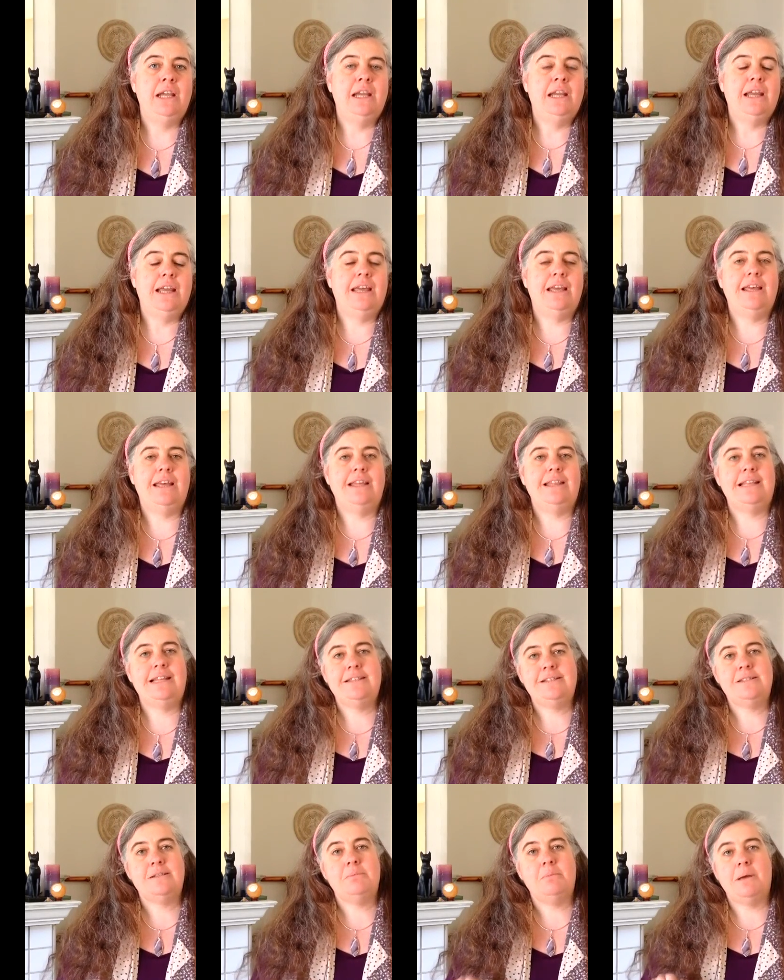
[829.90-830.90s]
And
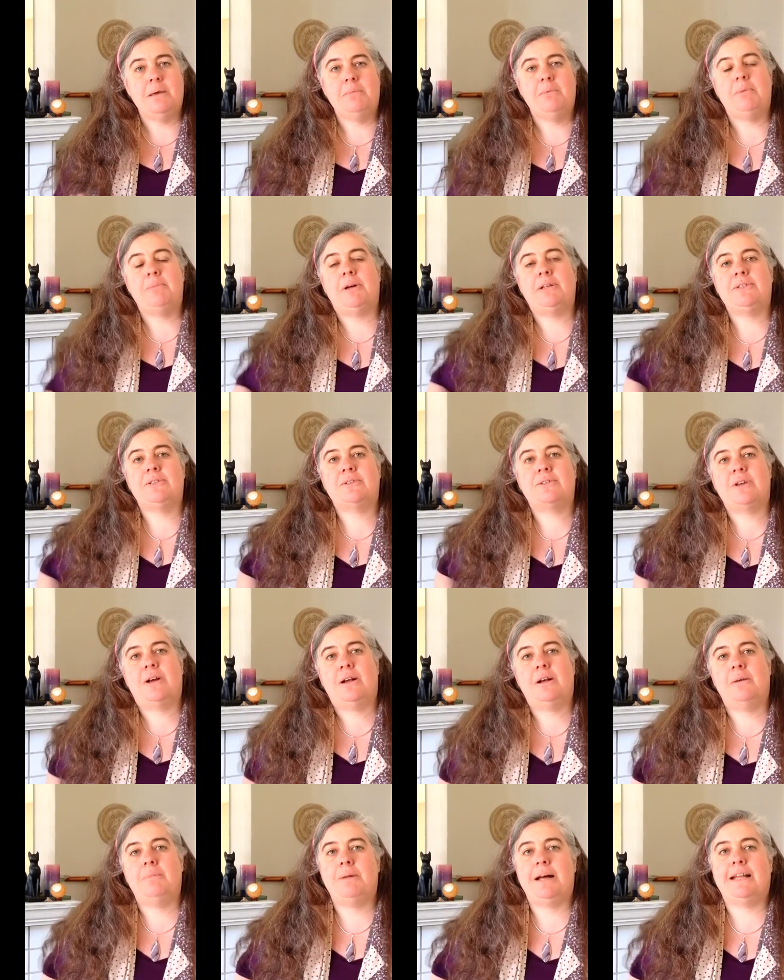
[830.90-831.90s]
that's the way we want to
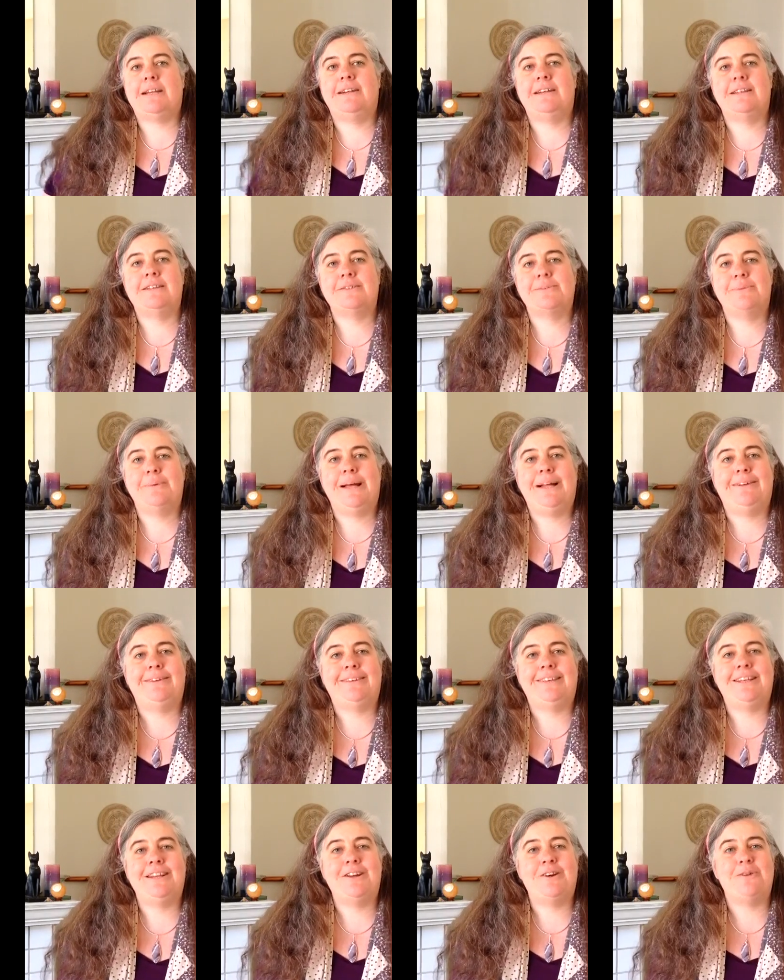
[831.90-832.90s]
talk about it as well.
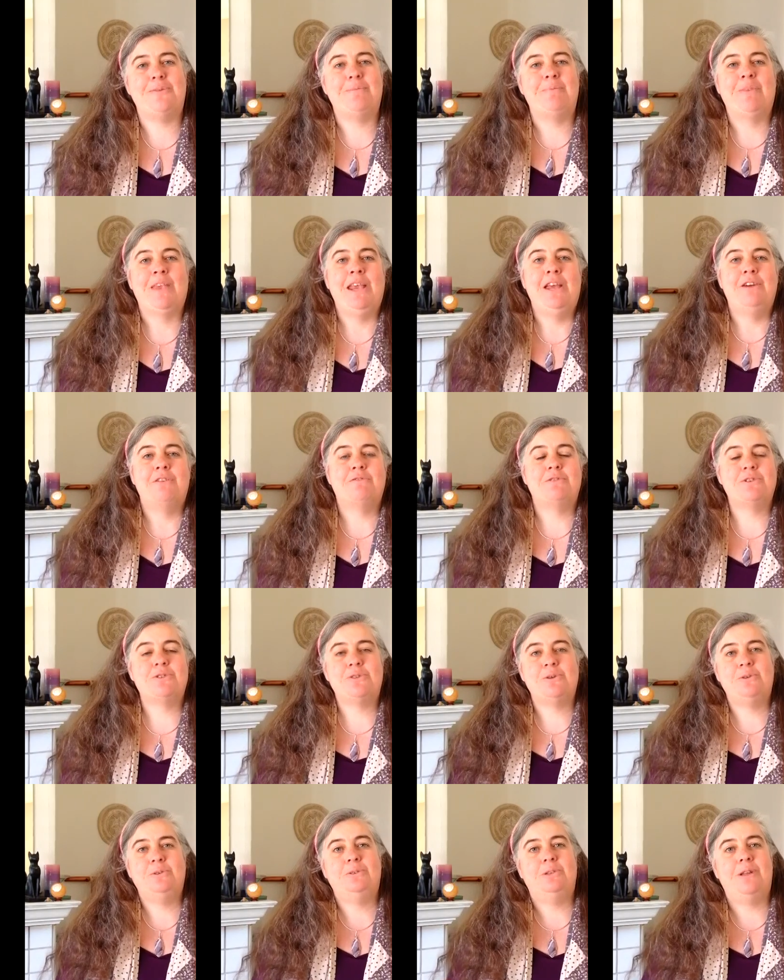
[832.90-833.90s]
You know, for
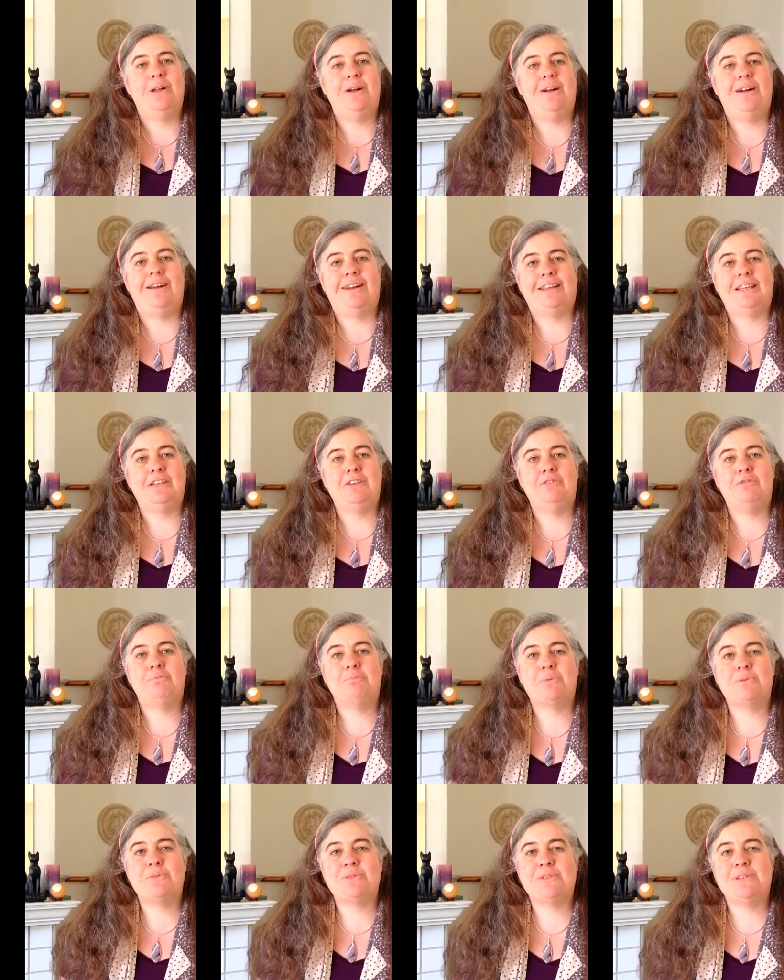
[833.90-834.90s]
so long you've
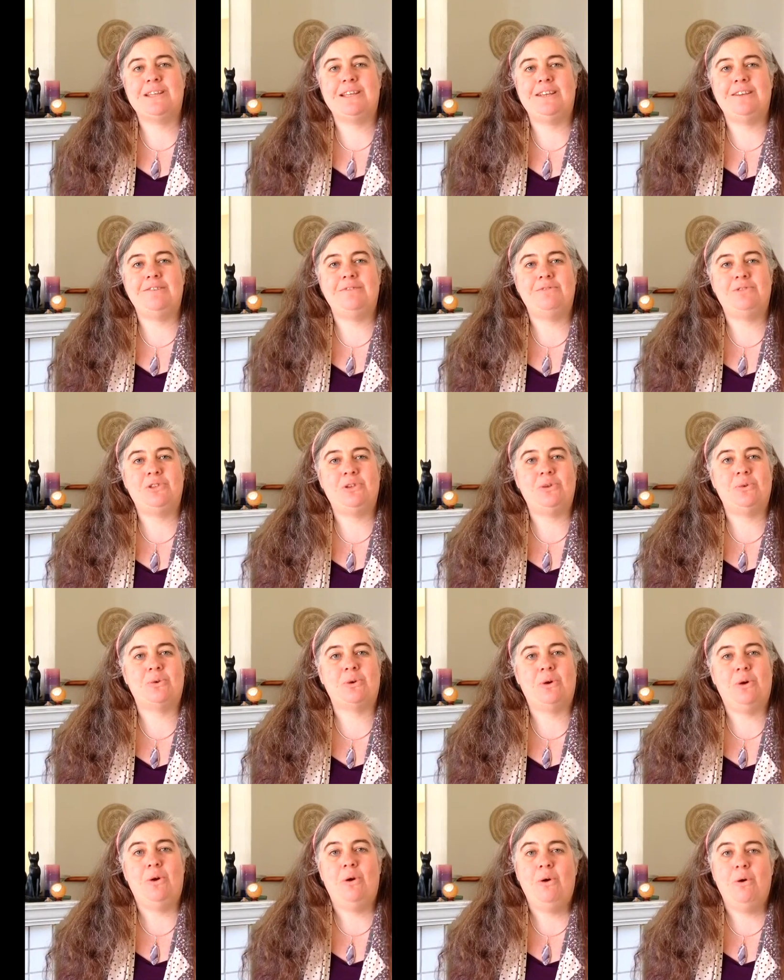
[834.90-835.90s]
perceived your
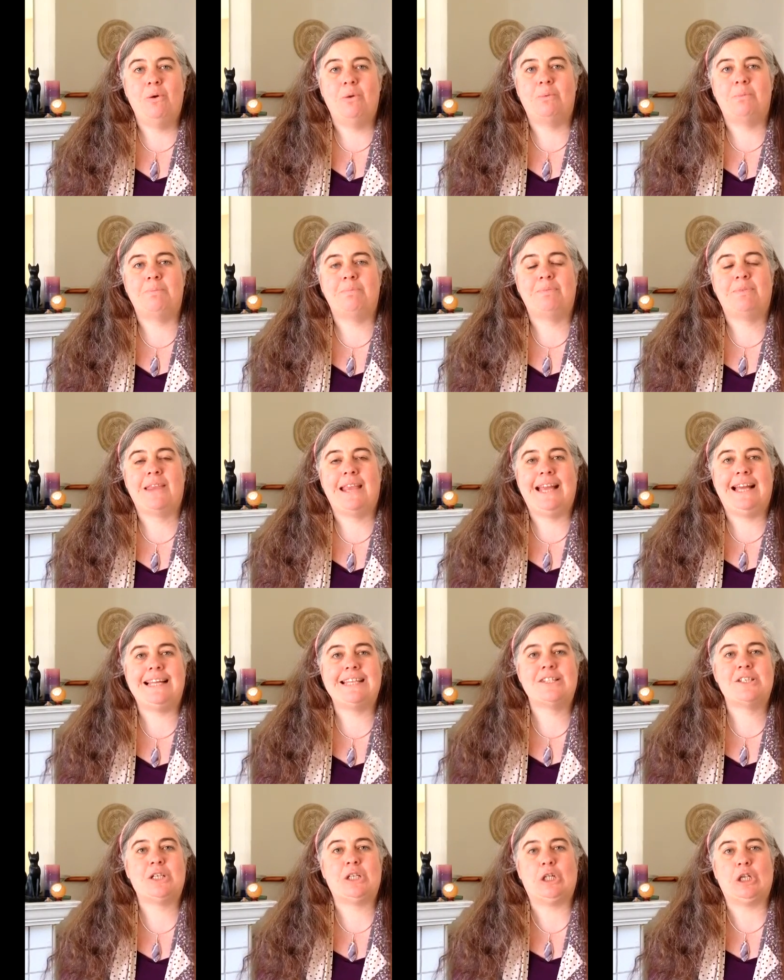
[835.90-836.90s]
home
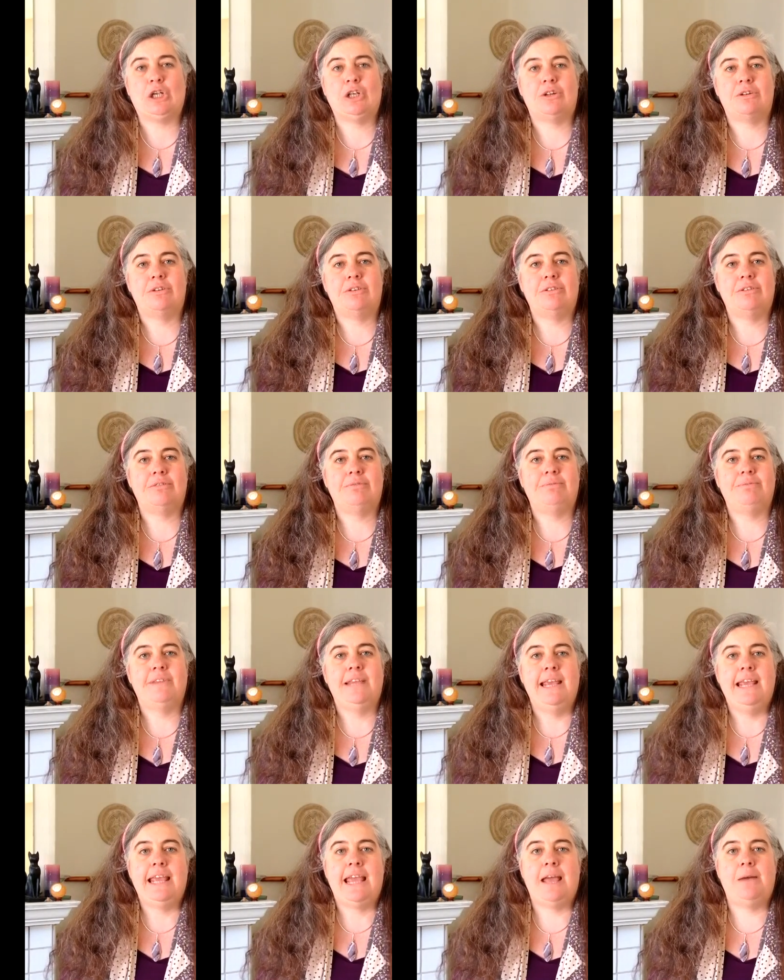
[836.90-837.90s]
as Earth.
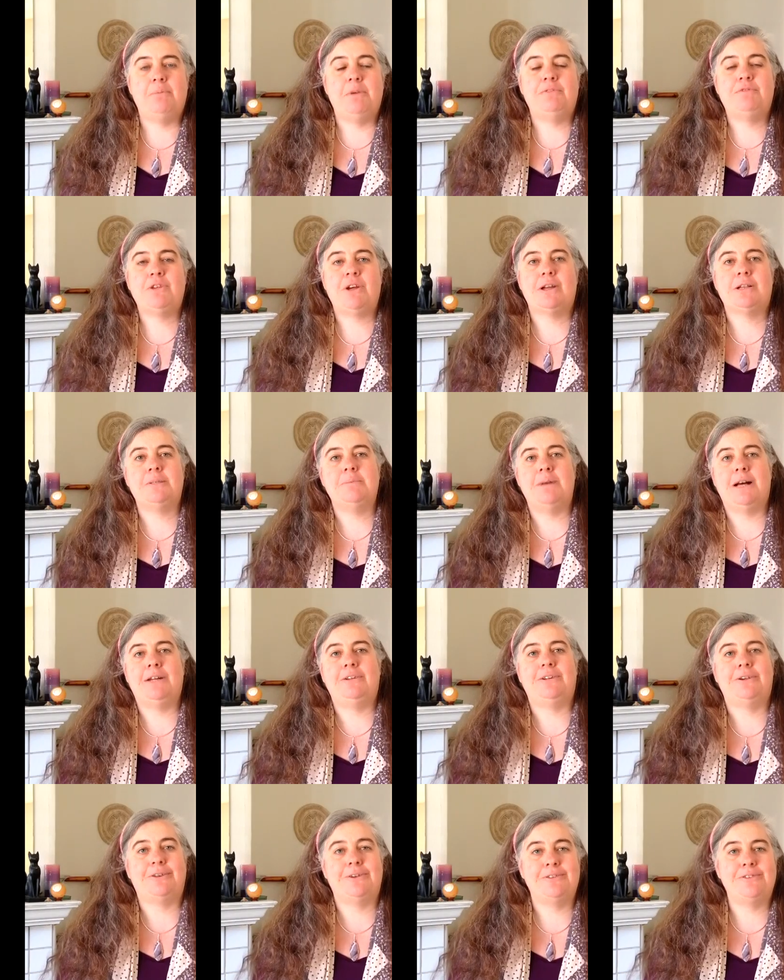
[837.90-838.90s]
And we've talked about
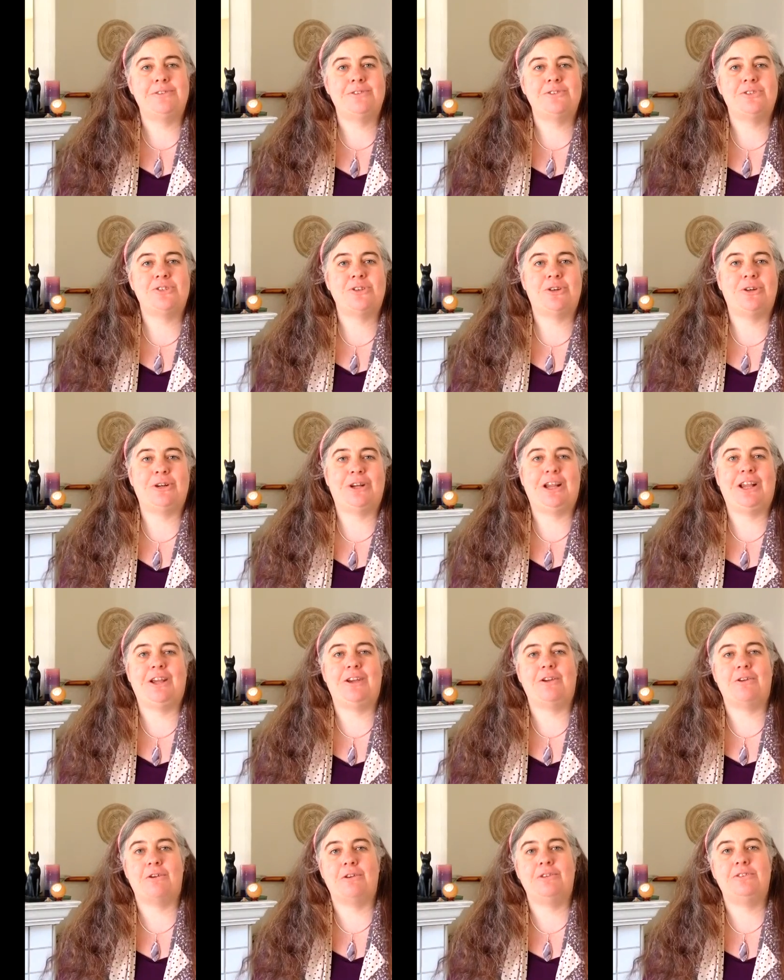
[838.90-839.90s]
Earth's
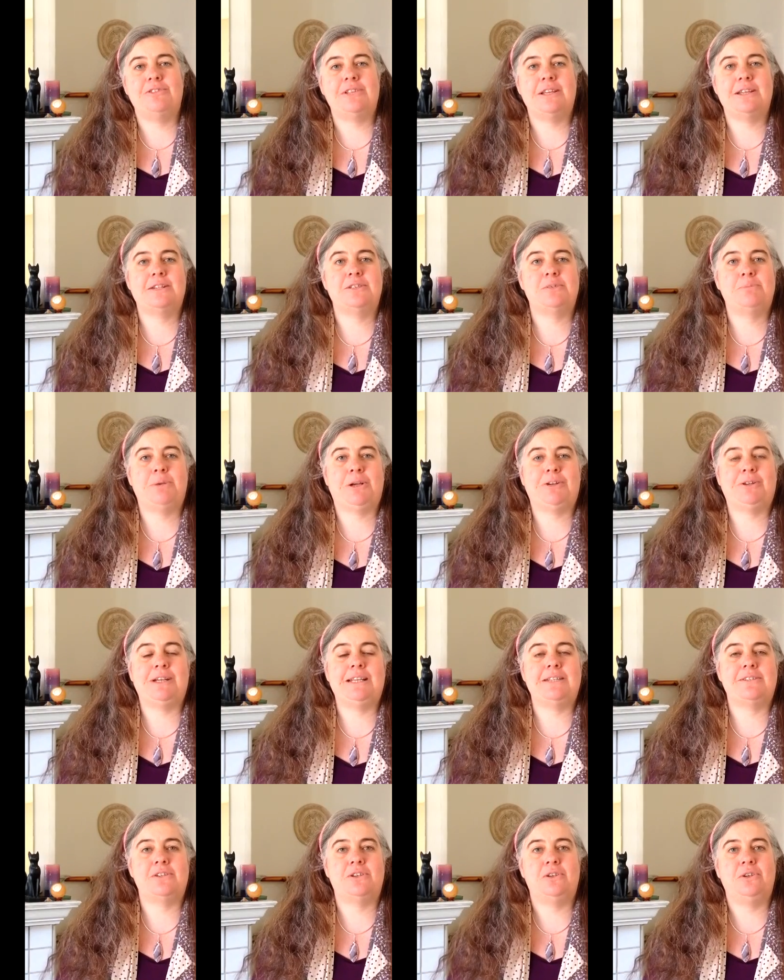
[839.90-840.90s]
journey, Earth's
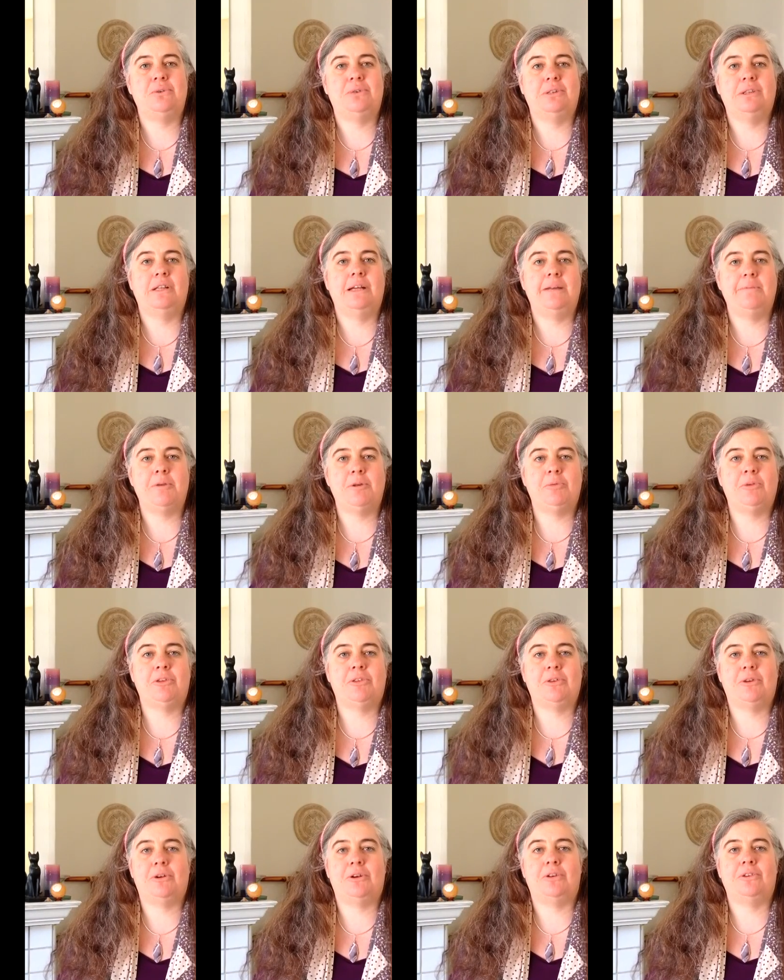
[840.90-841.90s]
experience, and your alignment with
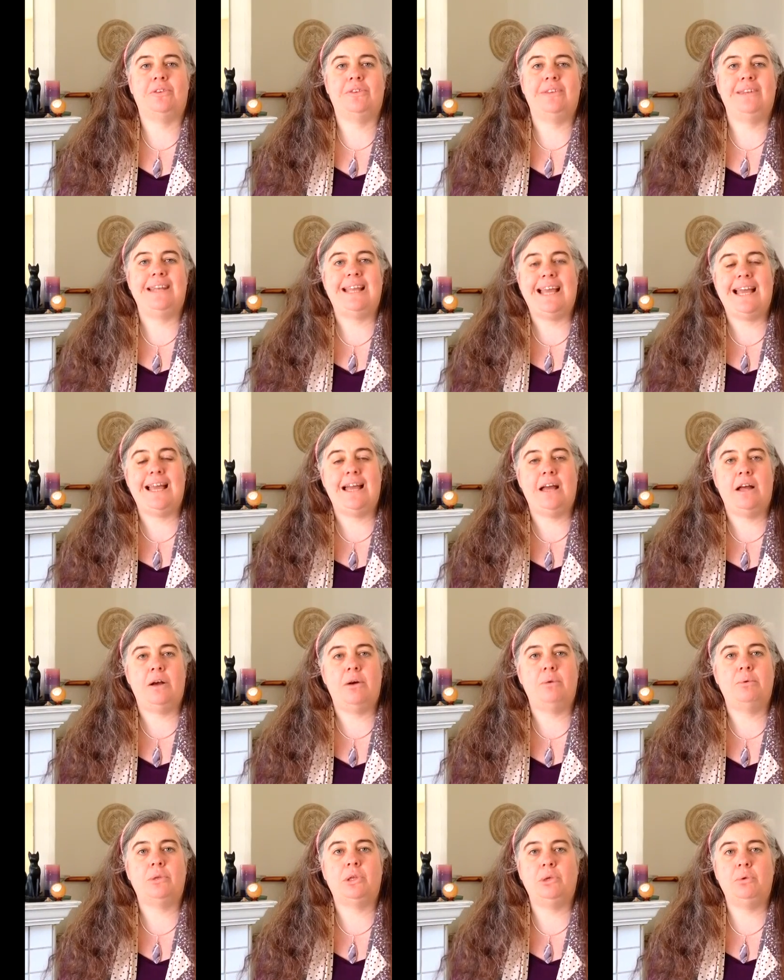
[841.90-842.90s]
Earth.
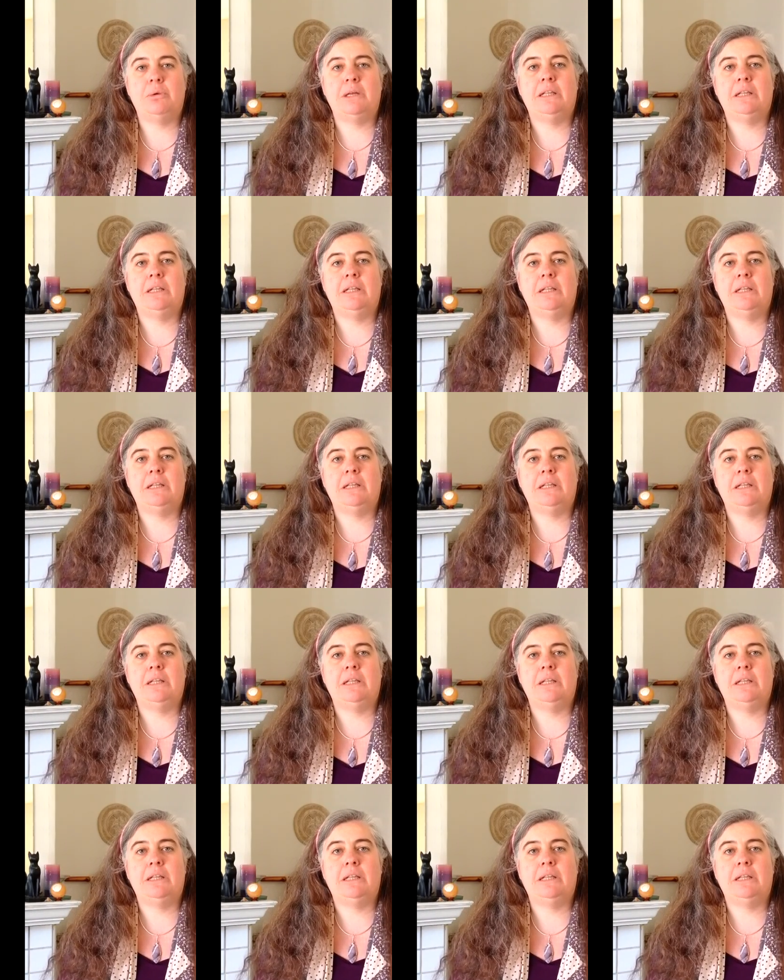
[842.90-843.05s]
Now you are